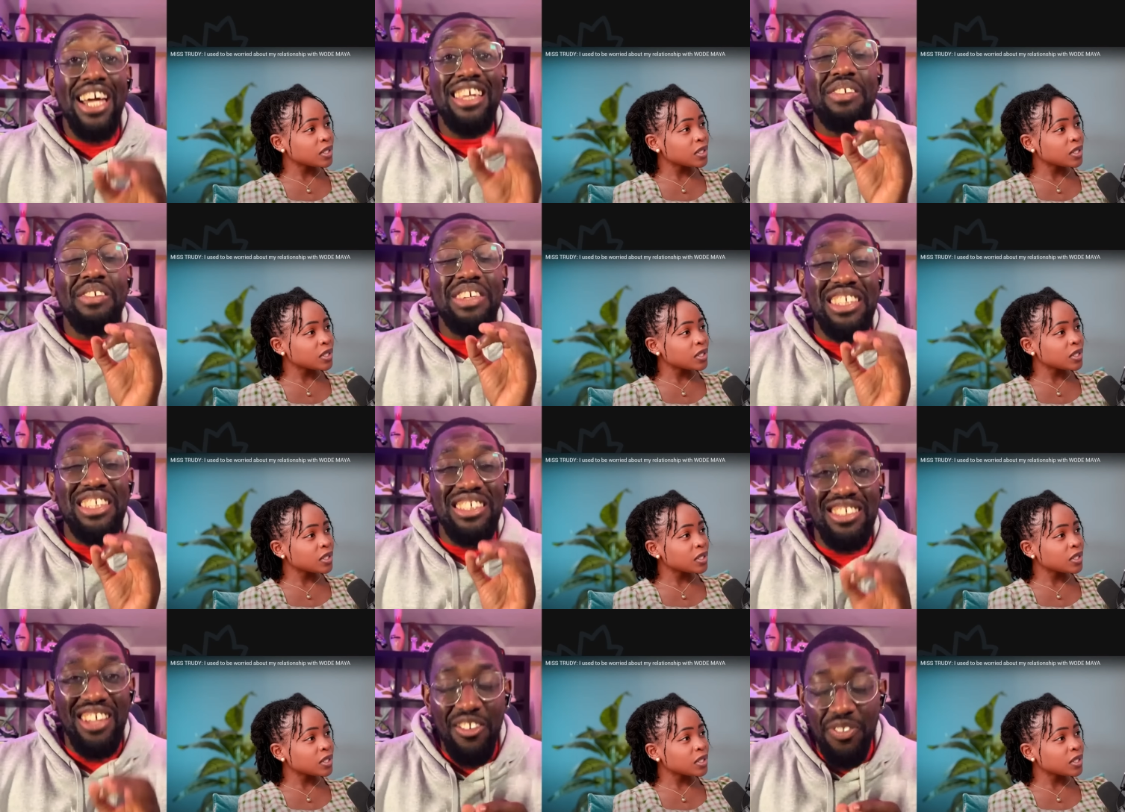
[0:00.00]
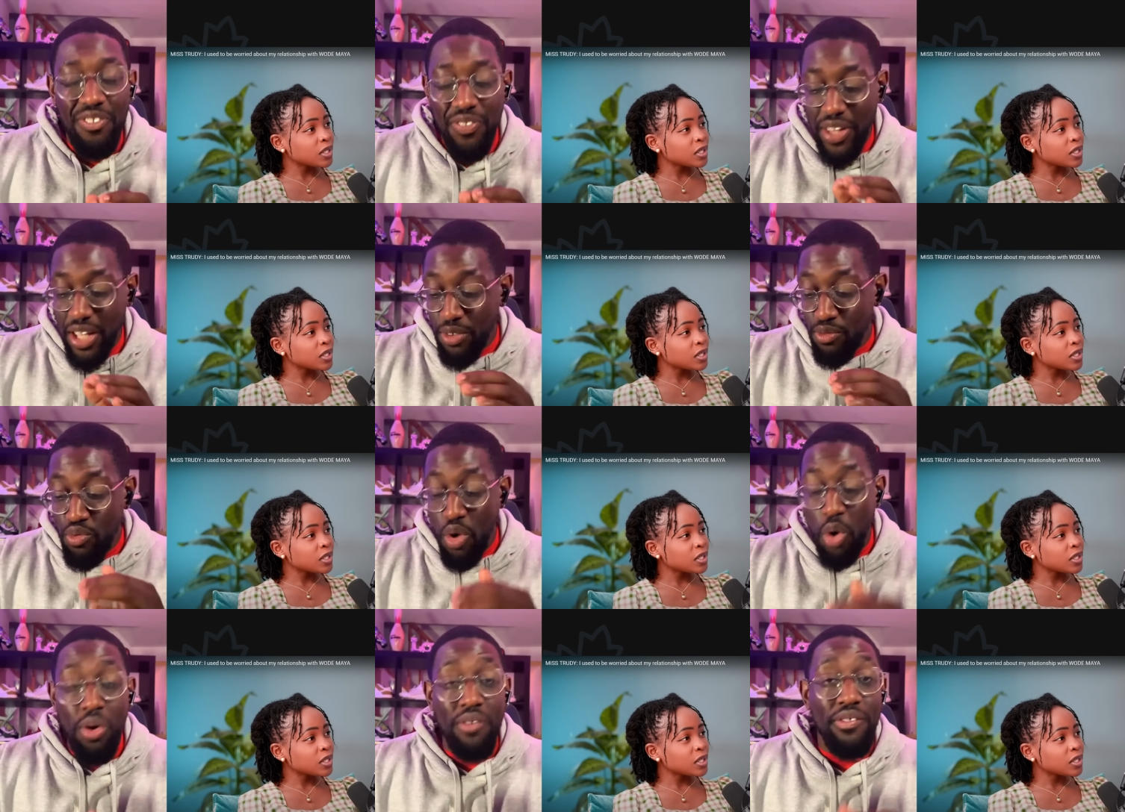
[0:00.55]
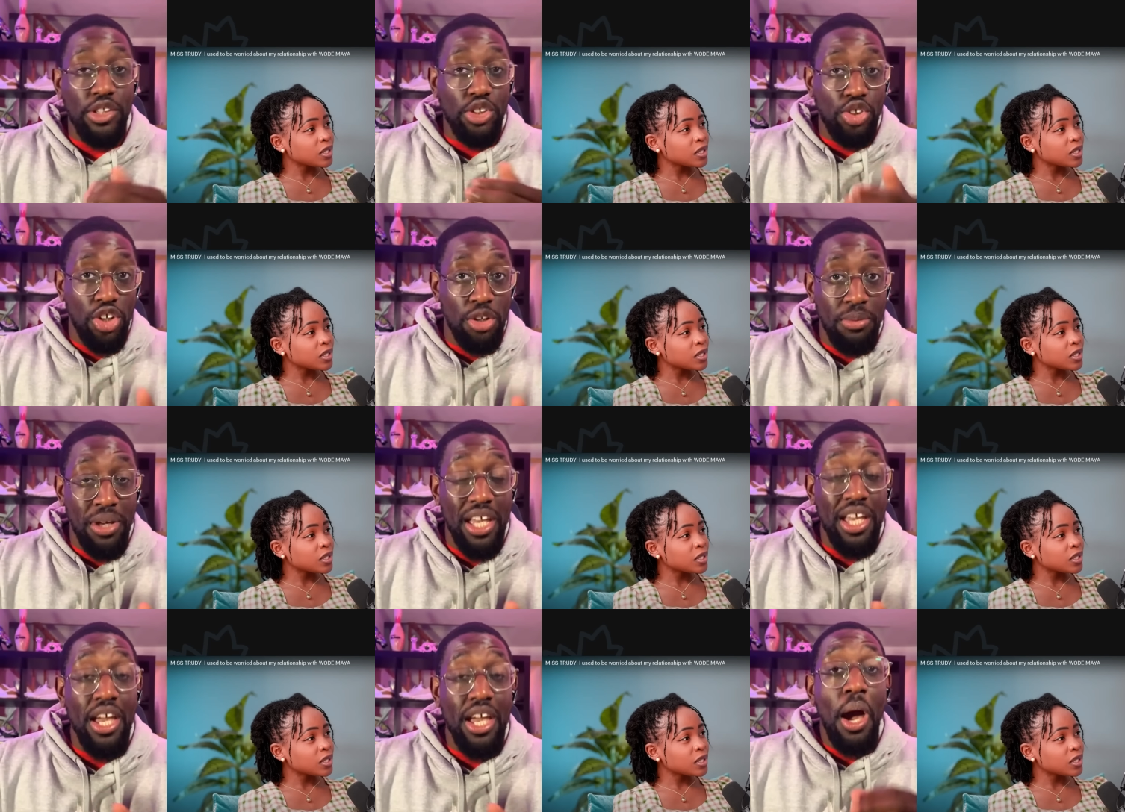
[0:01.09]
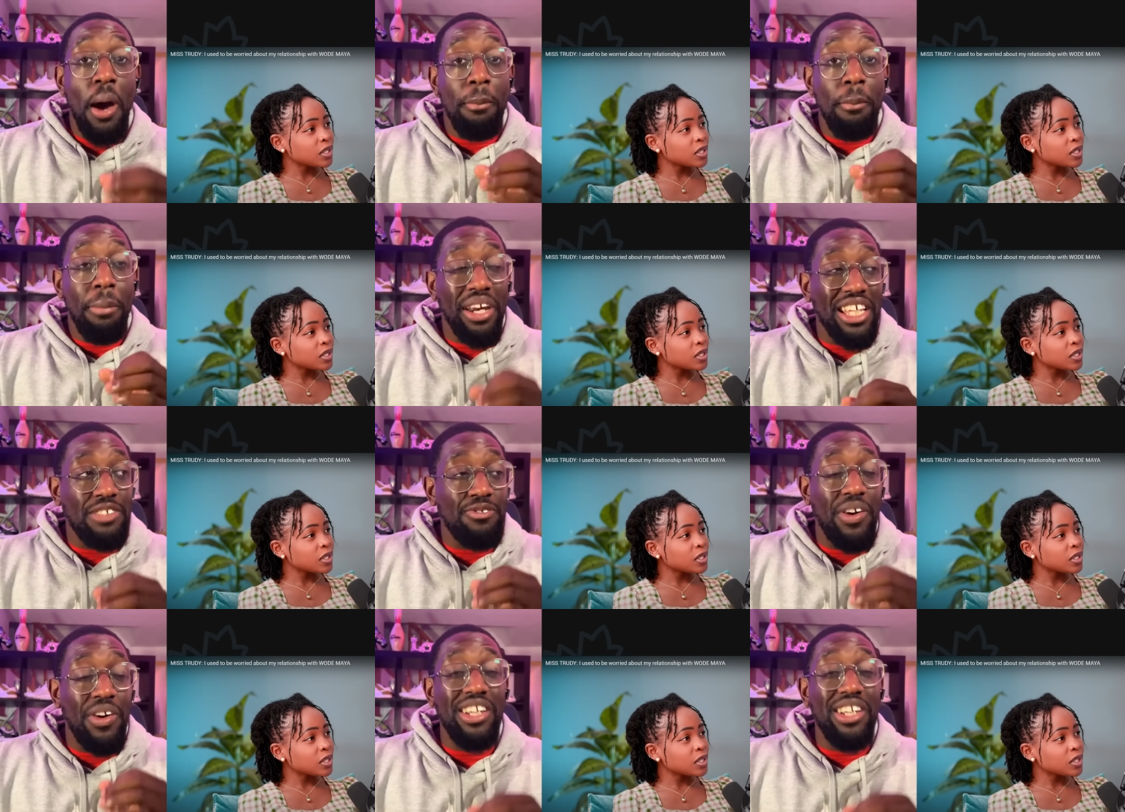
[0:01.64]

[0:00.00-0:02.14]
Speaker 1: There is nothing wrong with autonomy, but it's